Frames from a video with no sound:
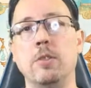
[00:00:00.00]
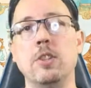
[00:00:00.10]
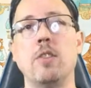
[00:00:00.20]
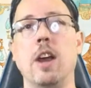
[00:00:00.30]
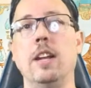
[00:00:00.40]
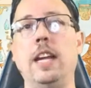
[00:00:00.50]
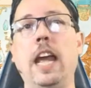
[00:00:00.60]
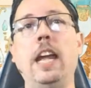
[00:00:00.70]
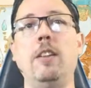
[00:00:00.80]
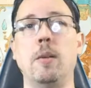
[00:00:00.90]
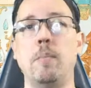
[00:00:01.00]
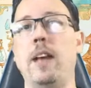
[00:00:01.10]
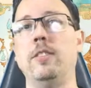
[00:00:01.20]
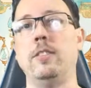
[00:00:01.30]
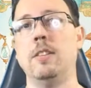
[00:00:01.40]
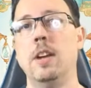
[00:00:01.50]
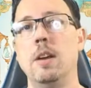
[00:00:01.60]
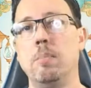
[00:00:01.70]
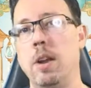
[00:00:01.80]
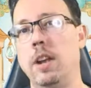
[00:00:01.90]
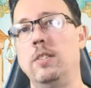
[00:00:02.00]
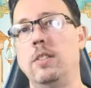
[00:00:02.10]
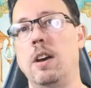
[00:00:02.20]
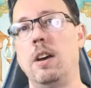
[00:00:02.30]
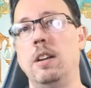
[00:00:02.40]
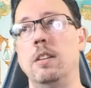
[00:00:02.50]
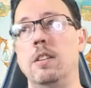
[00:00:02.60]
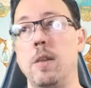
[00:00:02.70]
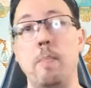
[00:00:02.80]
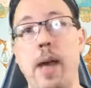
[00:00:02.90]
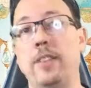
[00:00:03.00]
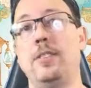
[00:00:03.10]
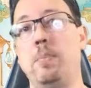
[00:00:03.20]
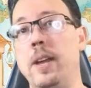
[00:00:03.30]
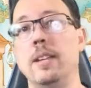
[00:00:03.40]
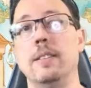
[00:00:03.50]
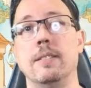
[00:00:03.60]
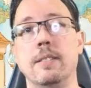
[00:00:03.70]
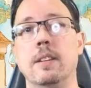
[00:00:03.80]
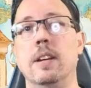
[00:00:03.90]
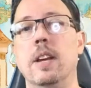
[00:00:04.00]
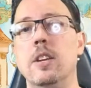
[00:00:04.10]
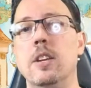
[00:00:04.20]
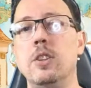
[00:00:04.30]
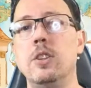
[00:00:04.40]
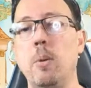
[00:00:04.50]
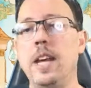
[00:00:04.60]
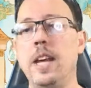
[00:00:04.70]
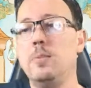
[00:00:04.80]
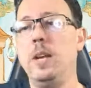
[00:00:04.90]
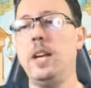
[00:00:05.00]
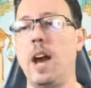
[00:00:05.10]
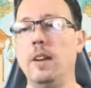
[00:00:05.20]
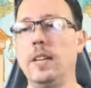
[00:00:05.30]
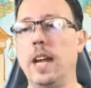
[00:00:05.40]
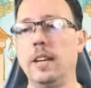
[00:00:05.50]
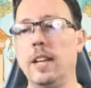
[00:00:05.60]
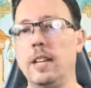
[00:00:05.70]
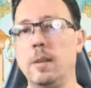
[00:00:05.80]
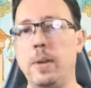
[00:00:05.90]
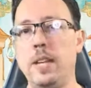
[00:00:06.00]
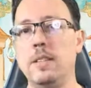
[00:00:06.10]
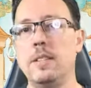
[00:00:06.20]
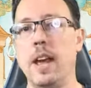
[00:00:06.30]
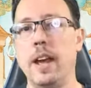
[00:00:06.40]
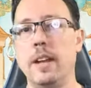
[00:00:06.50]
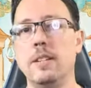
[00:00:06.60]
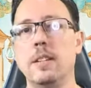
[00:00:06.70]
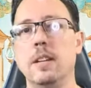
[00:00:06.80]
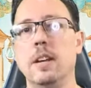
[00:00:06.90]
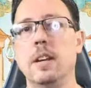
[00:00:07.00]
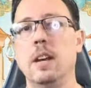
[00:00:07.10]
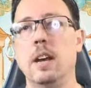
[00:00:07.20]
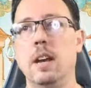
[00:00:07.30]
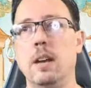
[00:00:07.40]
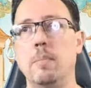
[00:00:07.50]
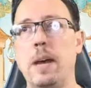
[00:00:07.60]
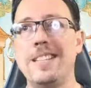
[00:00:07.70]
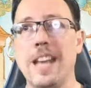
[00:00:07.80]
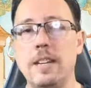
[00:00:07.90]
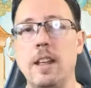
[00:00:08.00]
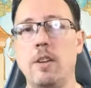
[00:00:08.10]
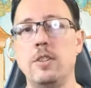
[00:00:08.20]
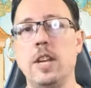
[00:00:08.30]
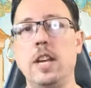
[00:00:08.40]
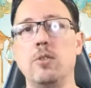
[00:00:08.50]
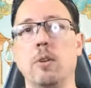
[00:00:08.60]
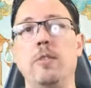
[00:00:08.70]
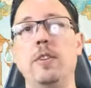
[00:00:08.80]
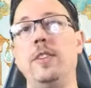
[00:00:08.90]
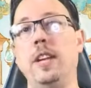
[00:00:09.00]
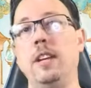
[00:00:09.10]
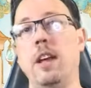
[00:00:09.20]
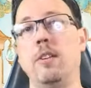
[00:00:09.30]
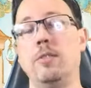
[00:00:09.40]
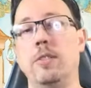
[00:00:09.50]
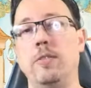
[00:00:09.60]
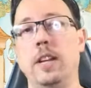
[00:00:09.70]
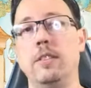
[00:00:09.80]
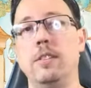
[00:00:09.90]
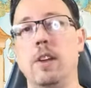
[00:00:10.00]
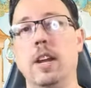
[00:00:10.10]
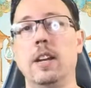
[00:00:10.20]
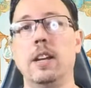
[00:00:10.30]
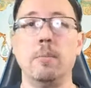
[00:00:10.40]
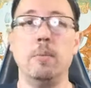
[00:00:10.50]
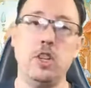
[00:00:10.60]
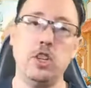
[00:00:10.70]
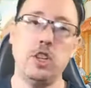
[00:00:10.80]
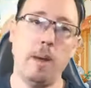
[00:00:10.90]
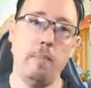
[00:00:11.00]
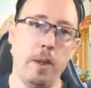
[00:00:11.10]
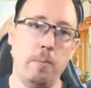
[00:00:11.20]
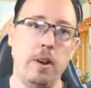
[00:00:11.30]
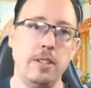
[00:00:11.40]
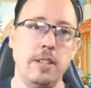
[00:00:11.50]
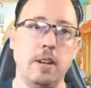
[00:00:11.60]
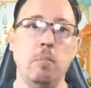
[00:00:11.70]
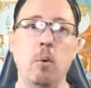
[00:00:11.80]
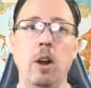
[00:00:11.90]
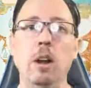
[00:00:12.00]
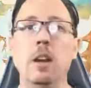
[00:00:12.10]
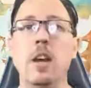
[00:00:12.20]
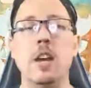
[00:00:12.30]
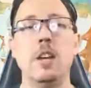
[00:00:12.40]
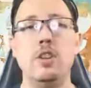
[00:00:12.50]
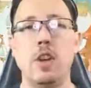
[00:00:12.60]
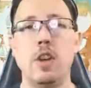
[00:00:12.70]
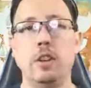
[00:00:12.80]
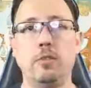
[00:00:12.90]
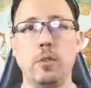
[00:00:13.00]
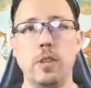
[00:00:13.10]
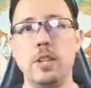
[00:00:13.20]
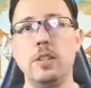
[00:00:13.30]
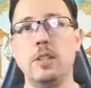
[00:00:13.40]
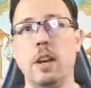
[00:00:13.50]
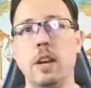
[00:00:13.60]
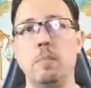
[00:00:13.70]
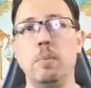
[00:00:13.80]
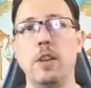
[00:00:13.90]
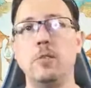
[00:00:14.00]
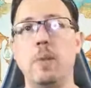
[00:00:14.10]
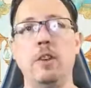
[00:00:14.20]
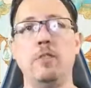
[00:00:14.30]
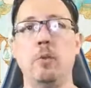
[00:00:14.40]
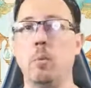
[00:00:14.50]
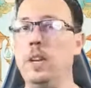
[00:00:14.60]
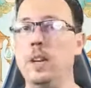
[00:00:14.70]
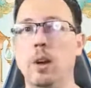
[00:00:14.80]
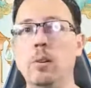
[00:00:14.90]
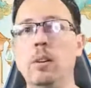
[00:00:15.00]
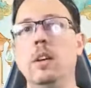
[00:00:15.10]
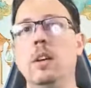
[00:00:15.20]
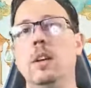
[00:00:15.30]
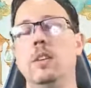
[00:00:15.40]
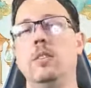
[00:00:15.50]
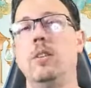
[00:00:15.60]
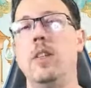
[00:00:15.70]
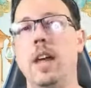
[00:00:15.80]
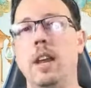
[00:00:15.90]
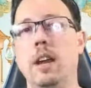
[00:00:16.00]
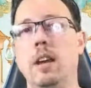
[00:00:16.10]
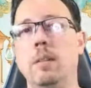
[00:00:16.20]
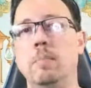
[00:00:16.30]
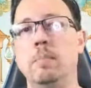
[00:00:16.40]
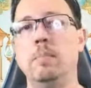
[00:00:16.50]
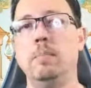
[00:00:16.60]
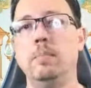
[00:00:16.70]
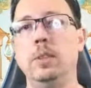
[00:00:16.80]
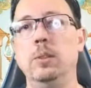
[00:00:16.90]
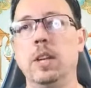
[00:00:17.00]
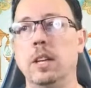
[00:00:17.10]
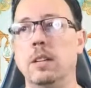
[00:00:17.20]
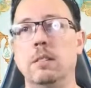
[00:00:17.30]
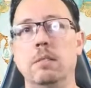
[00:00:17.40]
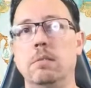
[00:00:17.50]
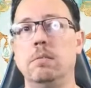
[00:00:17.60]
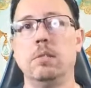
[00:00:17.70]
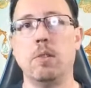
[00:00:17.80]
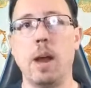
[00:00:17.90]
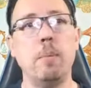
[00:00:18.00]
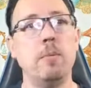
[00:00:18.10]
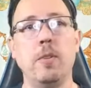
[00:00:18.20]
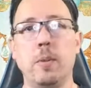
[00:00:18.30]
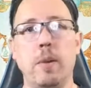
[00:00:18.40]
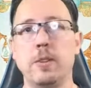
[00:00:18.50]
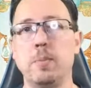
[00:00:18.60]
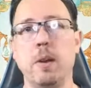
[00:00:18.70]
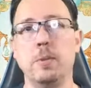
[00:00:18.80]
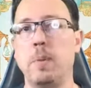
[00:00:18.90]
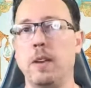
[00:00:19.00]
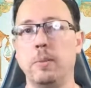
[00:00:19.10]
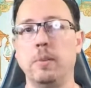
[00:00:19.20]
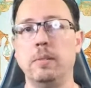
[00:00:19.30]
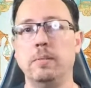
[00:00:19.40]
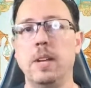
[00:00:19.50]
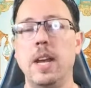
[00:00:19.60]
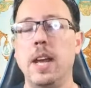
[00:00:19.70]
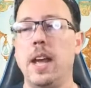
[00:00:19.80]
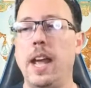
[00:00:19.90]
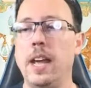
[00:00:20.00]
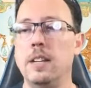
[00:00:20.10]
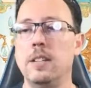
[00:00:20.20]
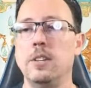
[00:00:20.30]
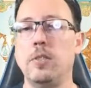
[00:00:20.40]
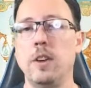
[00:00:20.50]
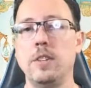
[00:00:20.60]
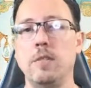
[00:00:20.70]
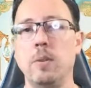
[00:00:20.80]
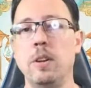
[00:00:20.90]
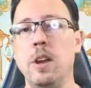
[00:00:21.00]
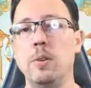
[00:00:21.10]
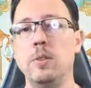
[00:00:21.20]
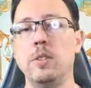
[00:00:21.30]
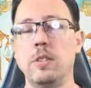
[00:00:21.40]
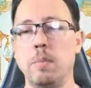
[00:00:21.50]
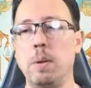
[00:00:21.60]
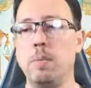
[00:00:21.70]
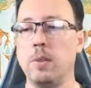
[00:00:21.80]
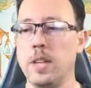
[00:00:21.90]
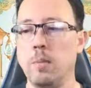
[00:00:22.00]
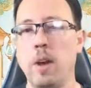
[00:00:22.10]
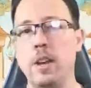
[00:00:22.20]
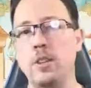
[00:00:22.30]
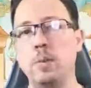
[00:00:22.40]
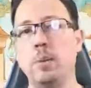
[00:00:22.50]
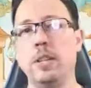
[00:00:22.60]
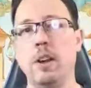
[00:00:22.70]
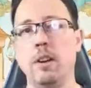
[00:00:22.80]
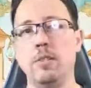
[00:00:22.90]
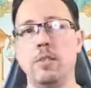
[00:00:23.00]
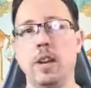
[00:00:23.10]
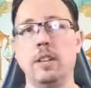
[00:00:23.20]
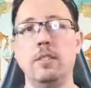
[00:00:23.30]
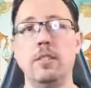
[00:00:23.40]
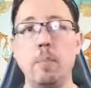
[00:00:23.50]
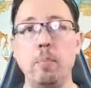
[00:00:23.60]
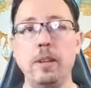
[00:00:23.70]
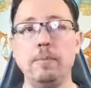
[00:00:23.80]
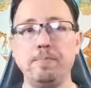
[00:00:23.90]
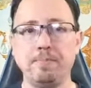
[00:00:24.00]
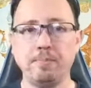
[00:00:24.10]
We're just trying to get you the best price on the best pins. So what we did is we kind of calculated the pins at about $10 each, or $15 for the fancy dragon, and then we chopped that price down more just for this Pledge Manager window, so that you can grab them for the best price possible. And as far as everyone knows, some people are saying, why didn't you put the artisan dragons separate?